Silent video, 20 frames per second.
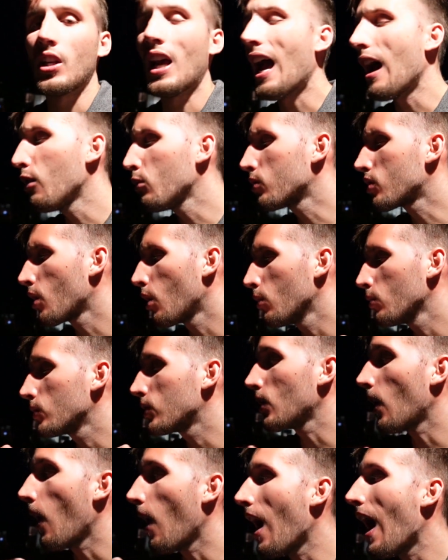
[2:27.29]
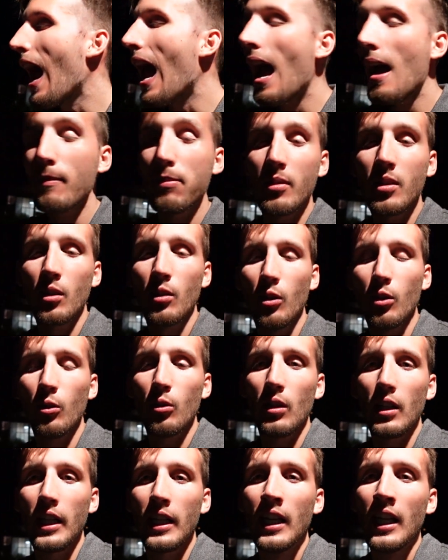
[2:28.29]
Households are
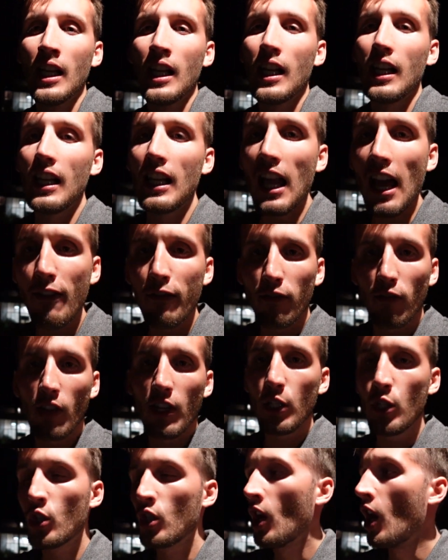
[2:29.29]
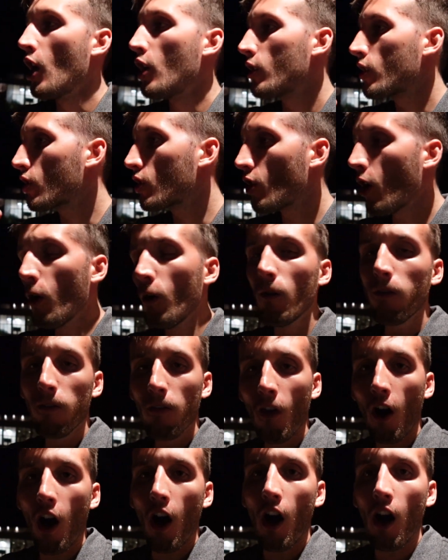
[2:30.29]
absolutely leveraged so
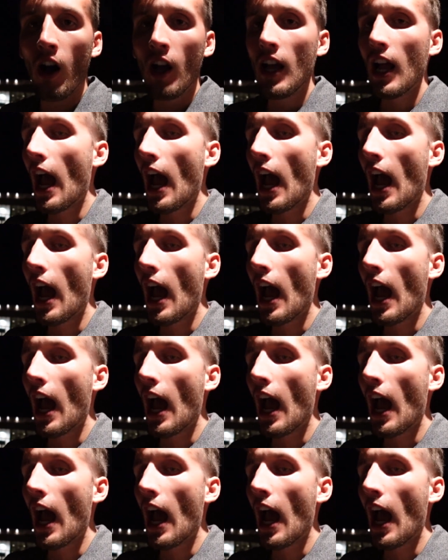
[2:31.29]
far.